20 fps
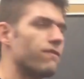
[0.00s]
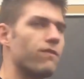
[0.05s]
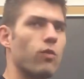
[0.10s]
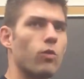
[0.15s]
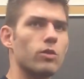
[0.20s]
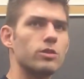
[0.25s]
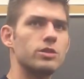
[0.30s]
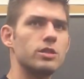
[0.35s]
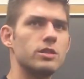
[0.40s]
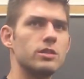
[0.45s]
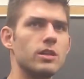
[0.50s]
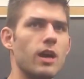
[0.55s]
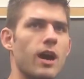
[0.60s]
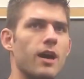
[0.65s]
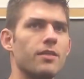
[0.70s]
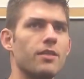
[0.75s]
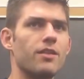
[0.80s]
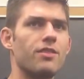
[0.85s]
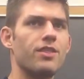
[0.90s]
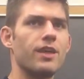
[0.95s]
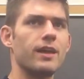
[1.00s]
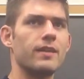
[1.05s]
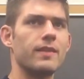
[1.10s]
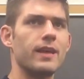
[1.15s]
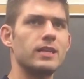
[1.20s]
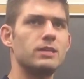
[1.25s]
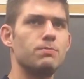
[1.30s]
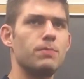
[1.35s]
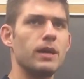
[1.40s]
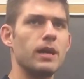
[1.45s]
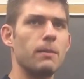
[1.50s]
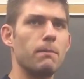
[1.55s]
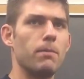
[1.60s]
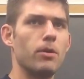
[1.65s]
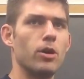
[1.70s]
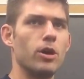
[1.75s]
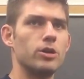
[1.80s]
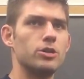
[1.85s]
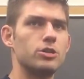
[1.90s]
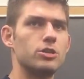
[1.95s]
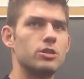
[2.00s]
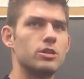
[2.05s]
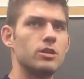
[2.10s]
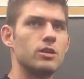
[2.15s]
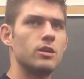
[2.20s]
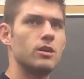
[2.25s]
forces on the thing that's being pushed.